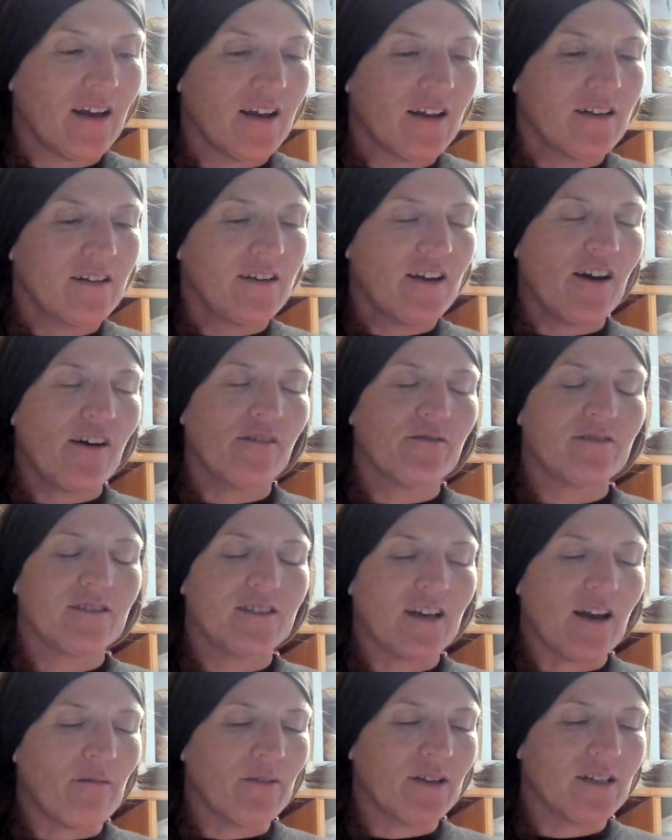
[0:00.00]
No,
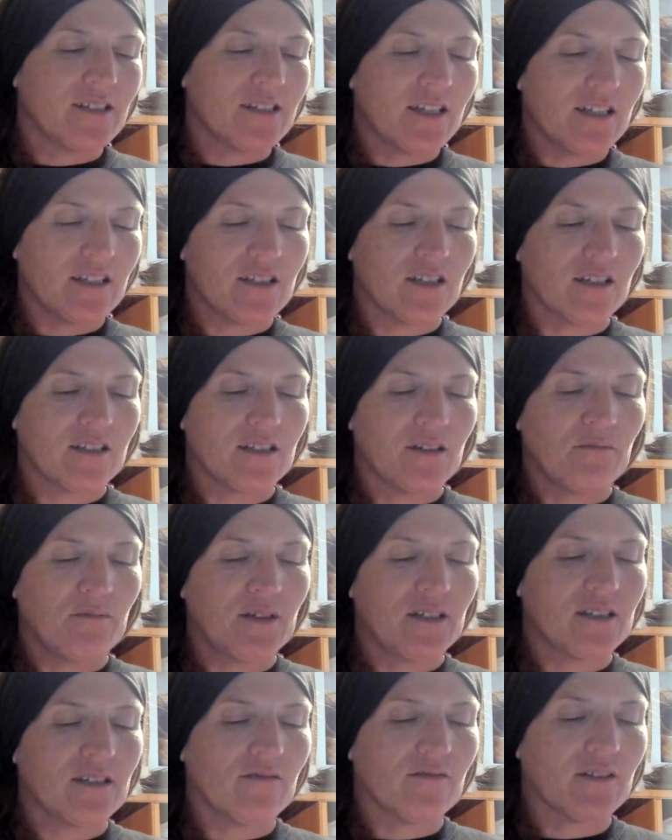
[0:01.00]
dummies, that's just a
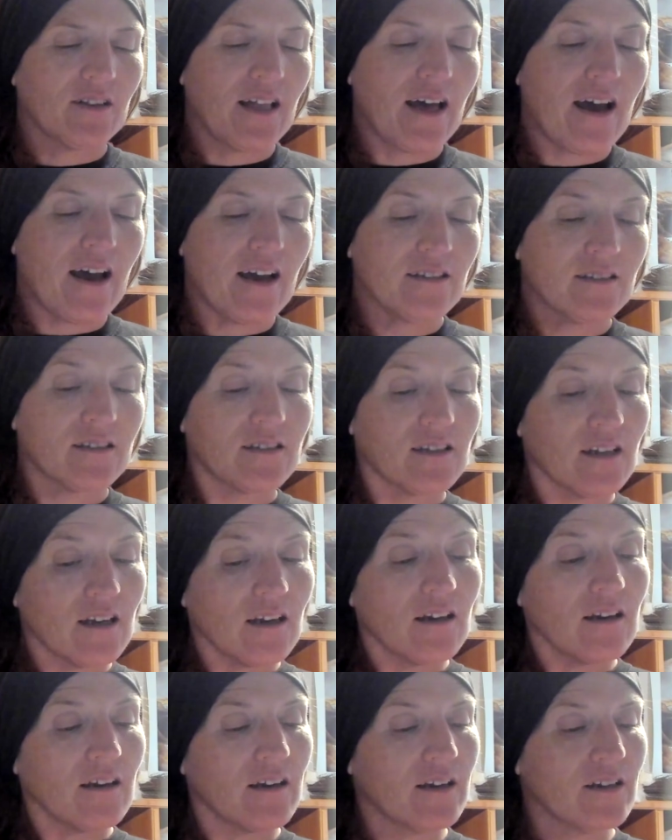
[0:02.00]
piece of glass, see?